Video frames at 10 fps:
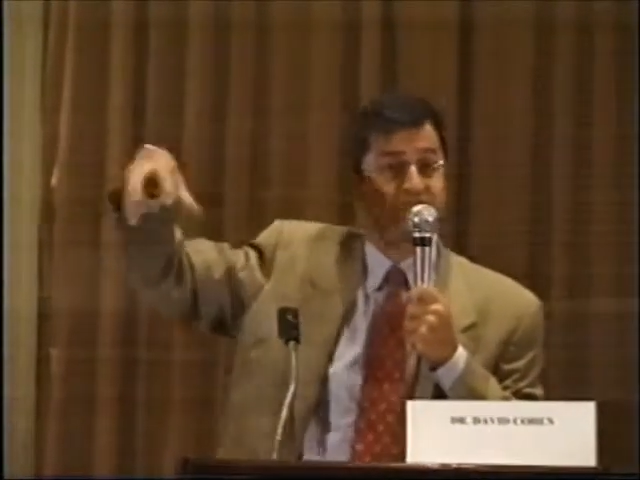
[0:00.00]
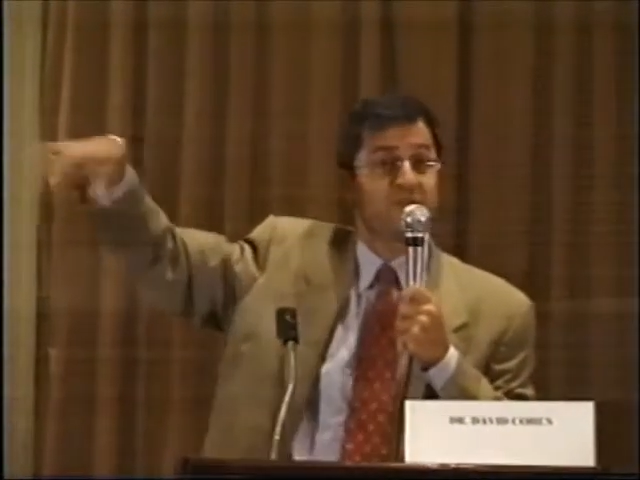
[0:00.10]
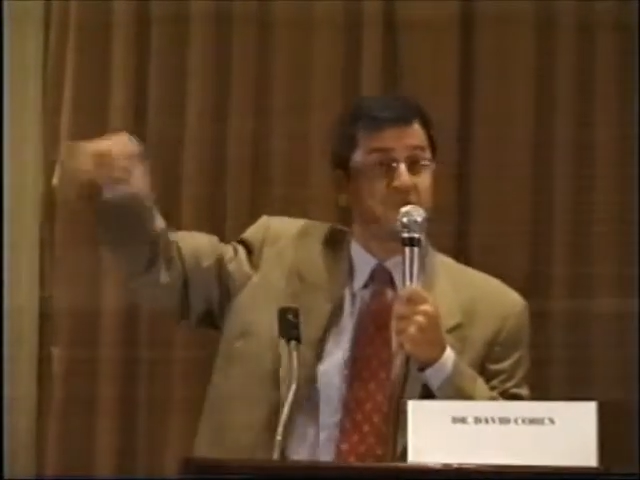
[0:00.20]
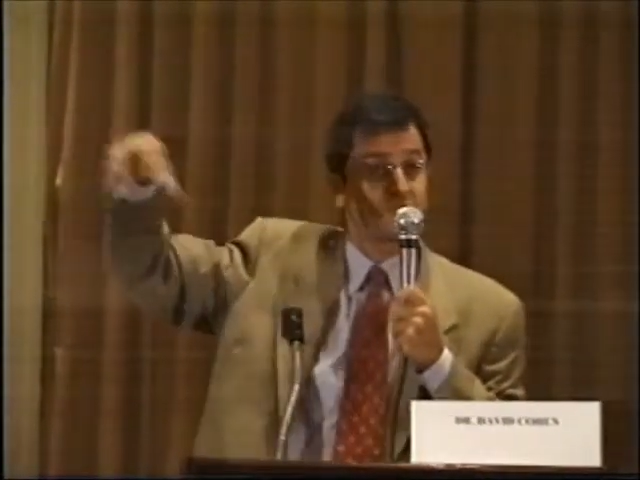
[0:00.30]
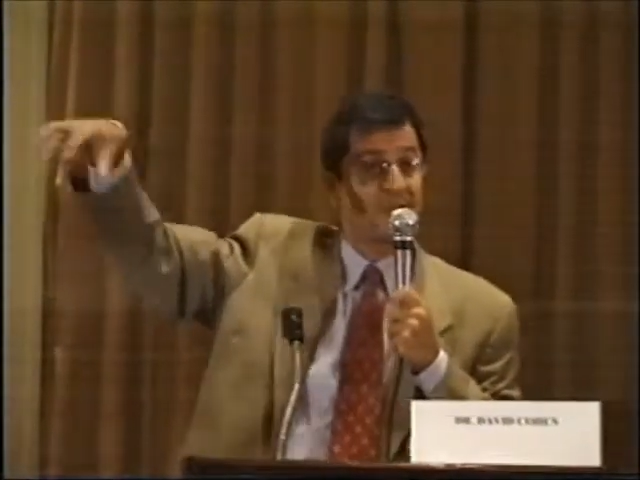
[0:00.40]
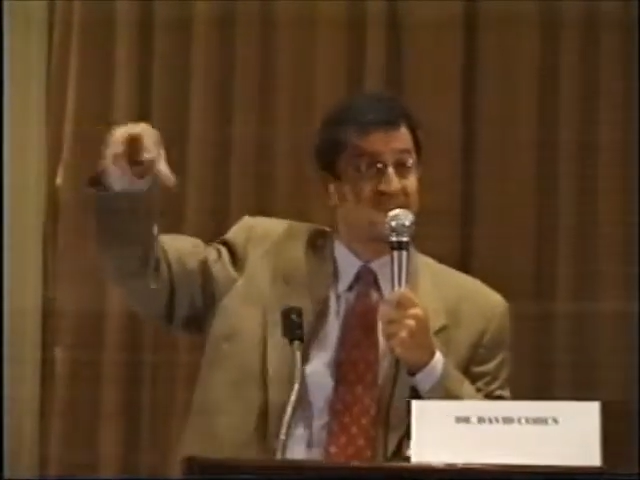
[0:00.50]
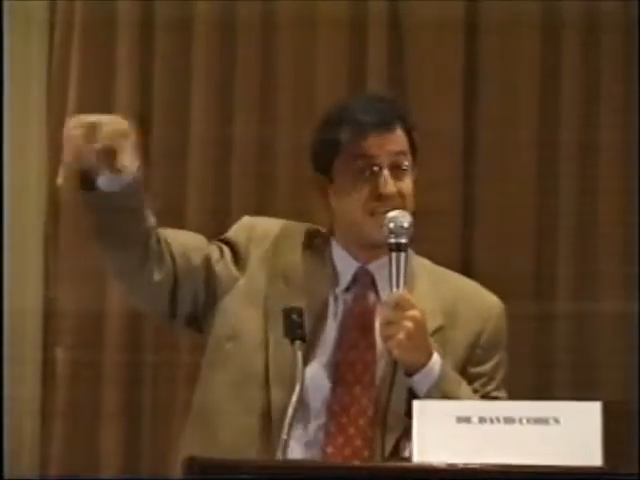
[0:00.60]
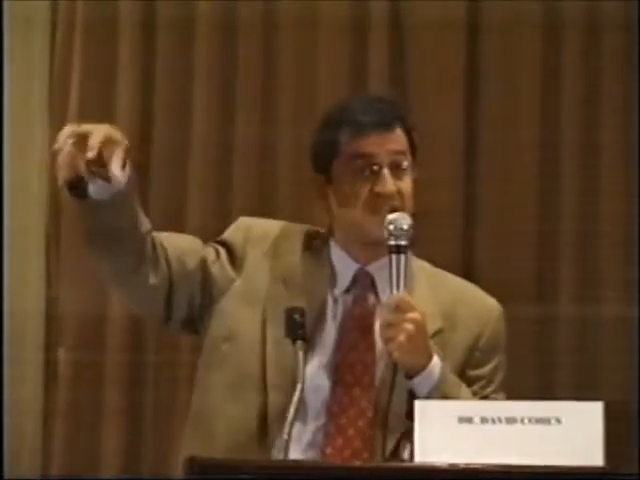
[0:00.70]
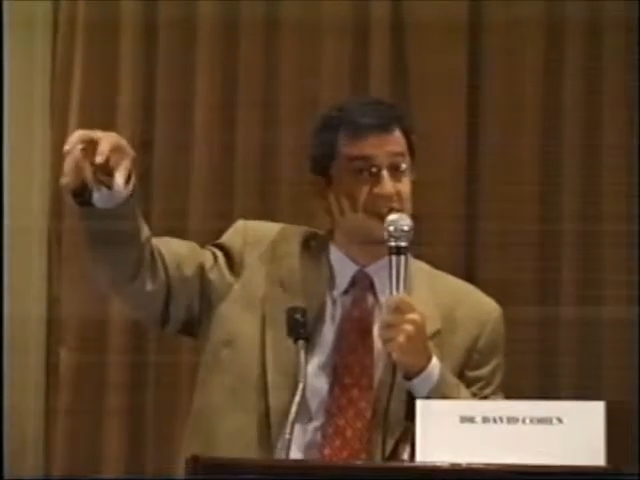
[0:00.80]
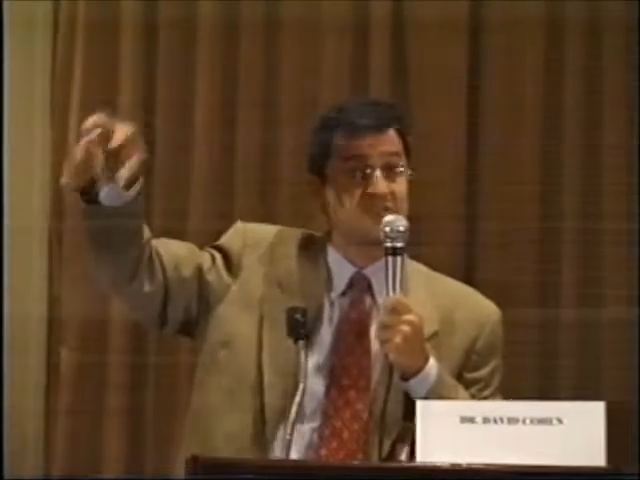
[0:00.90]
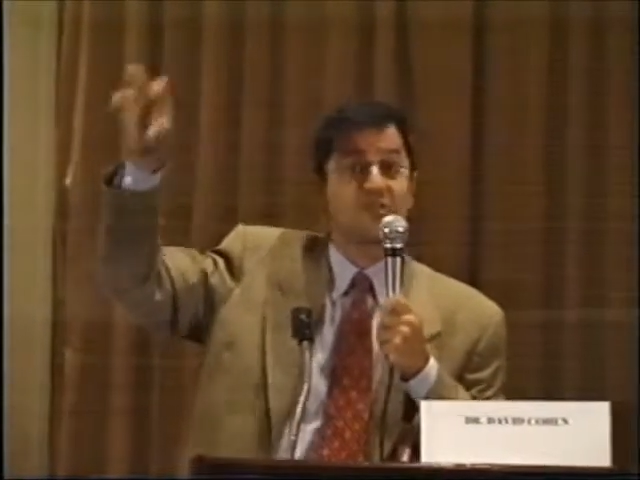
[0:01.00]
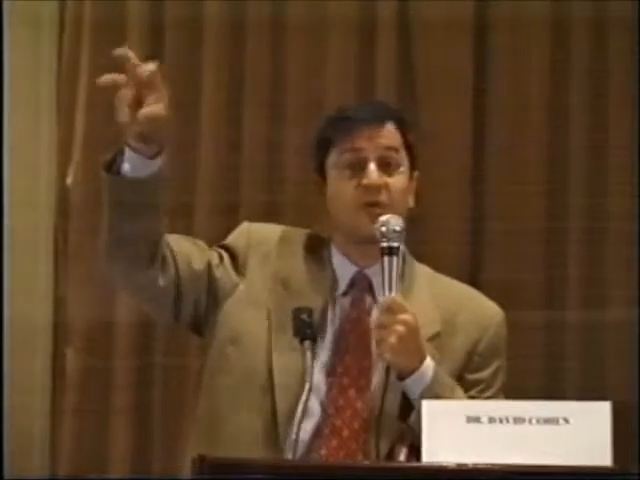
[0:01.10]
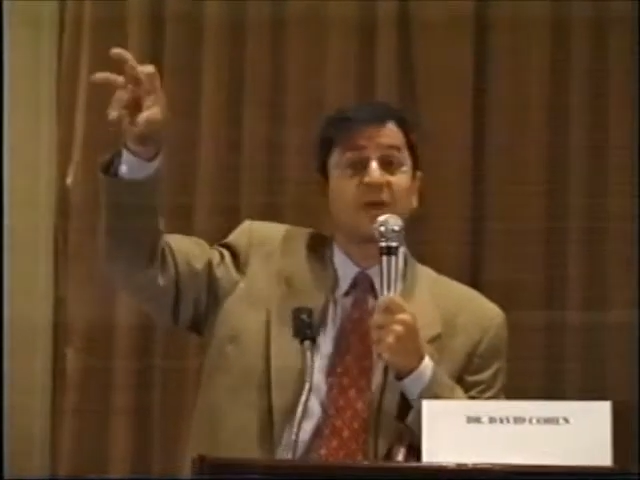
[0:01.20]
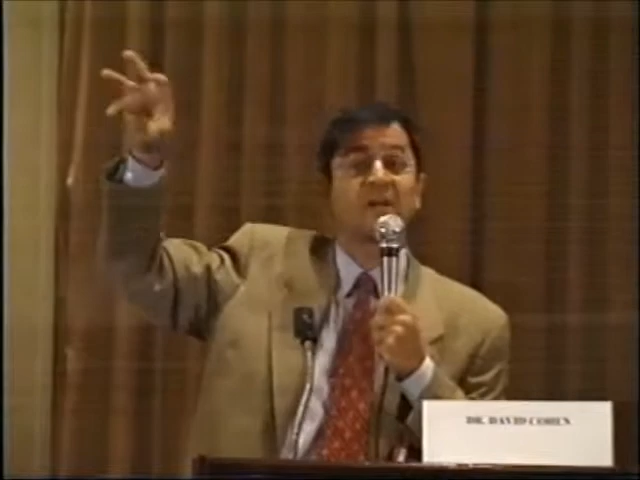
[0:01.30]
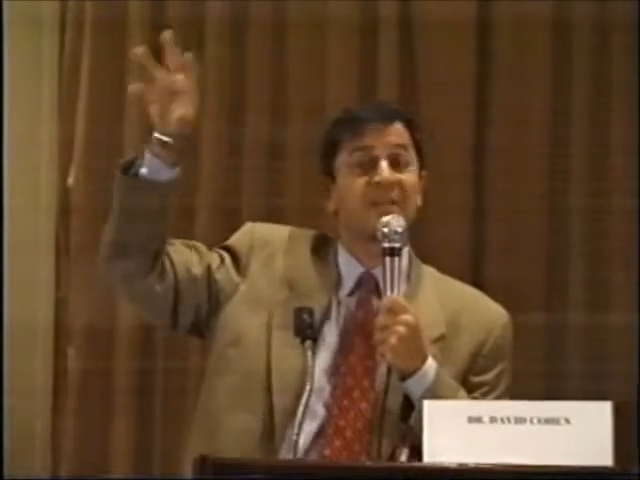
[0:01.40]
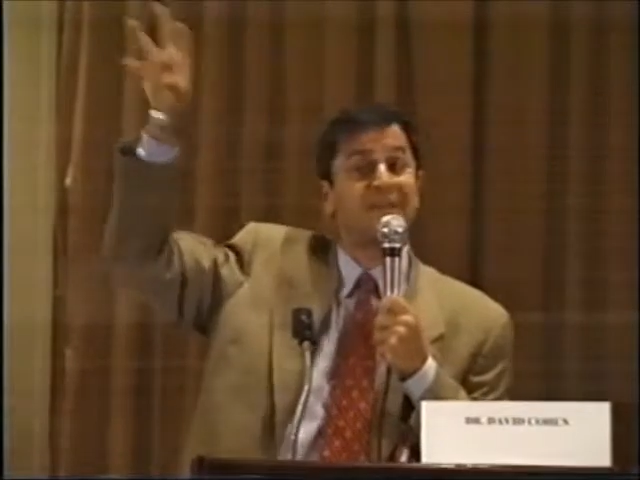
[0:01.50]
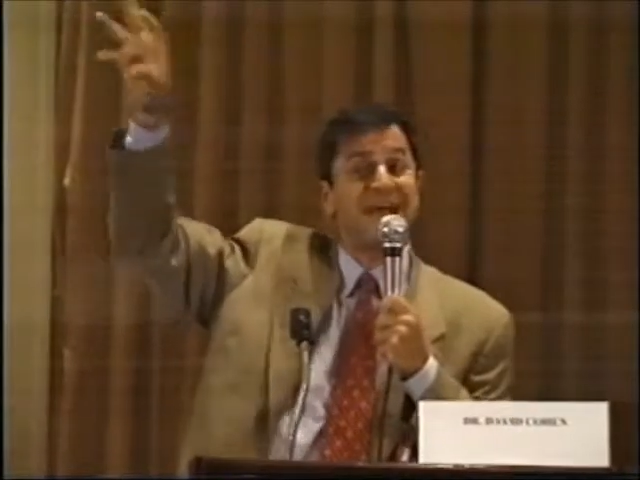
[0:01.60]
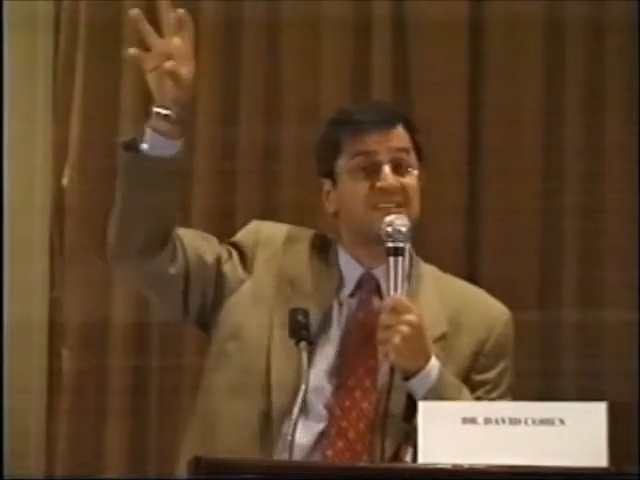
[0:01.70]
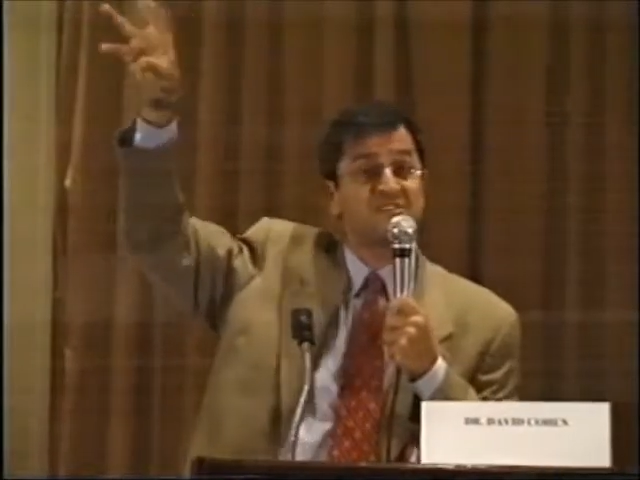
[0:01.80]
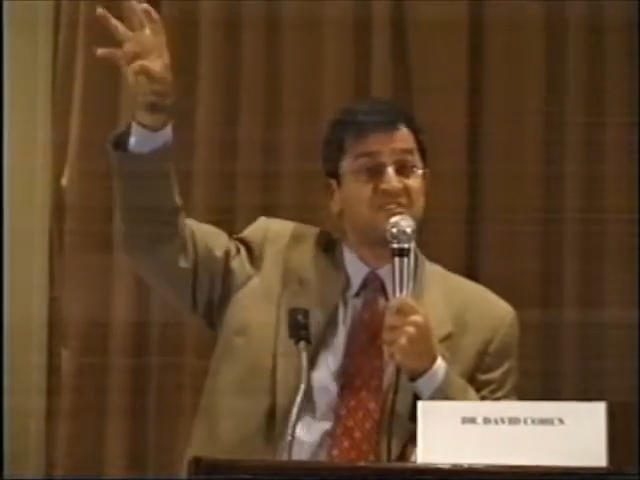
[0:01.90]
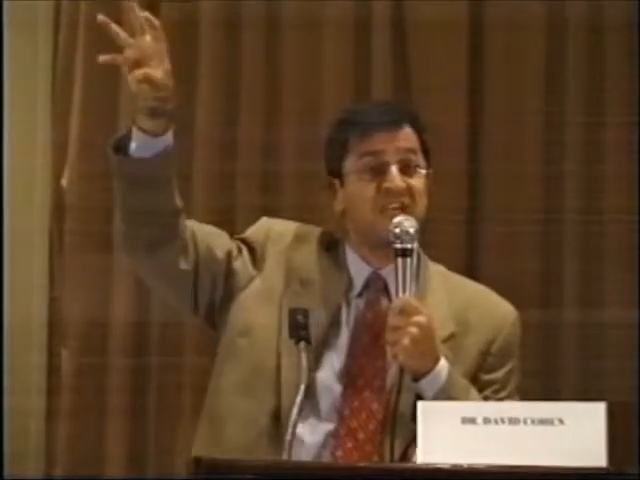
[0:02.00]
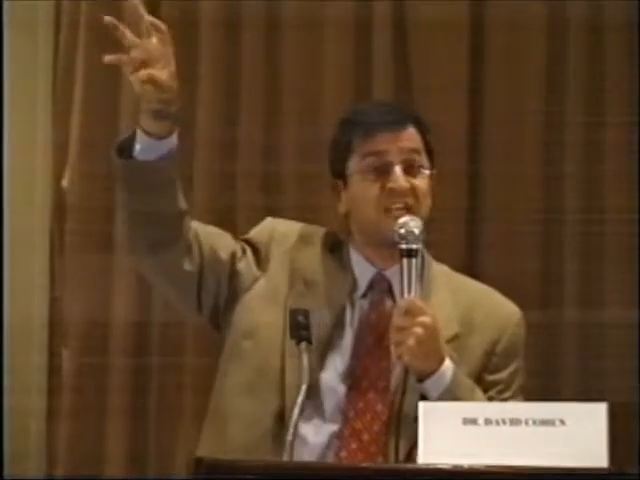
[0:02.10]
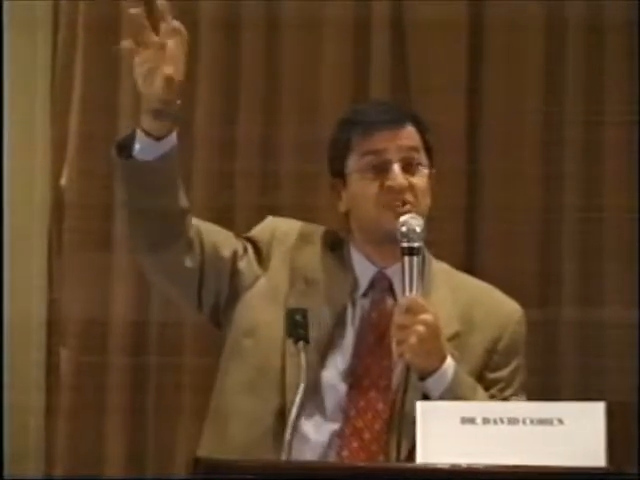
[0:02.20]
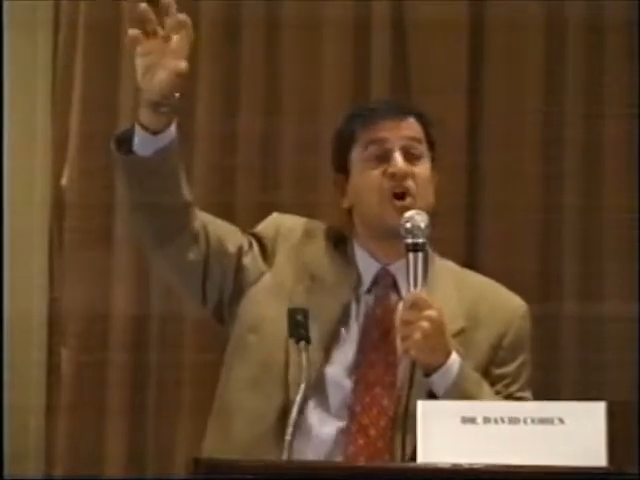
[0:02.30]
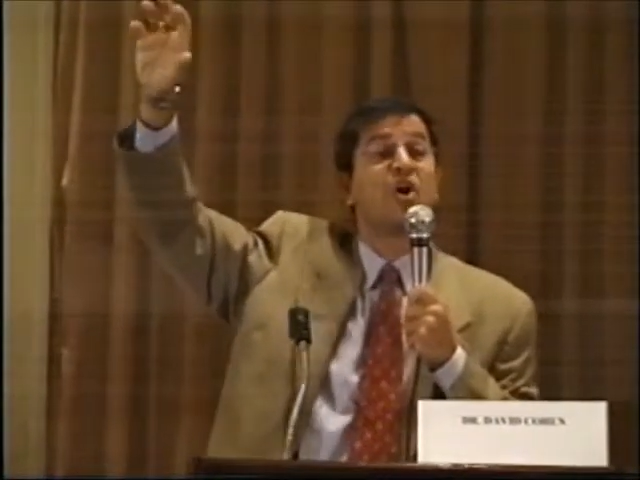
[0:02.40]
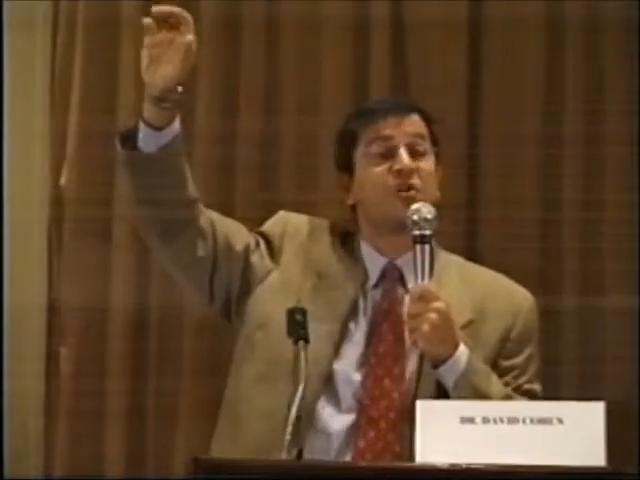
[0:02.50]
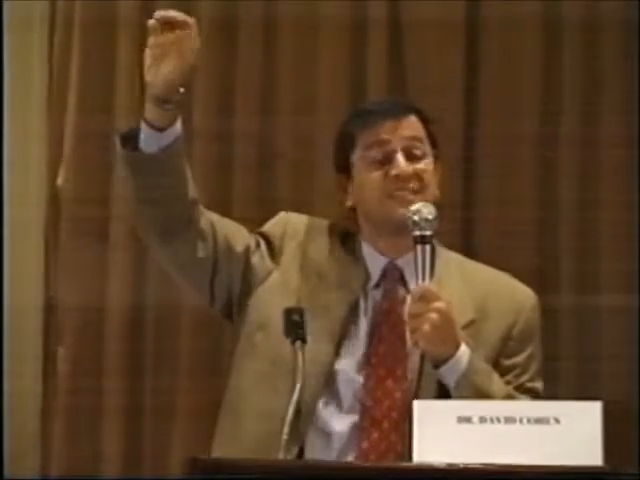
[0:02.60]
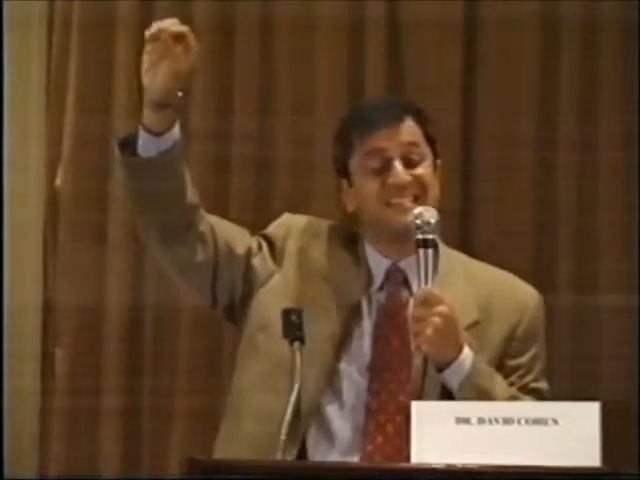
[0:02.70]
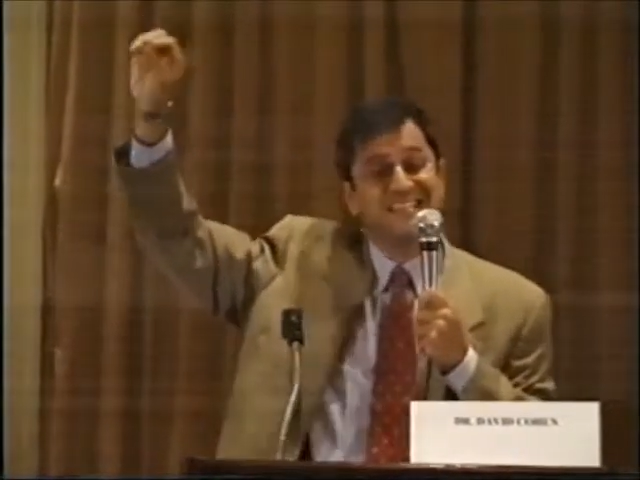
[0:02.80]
though, the transactions going on at that stage are